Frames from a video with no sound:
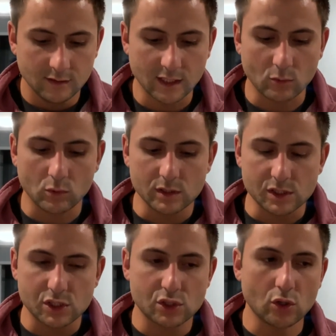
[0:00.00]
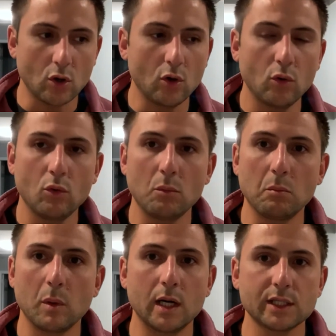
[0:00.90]
there was so
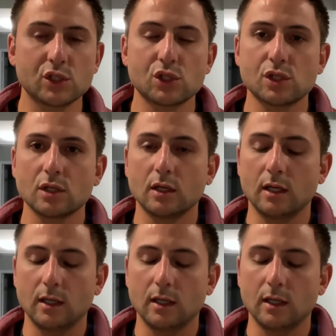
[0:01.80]
much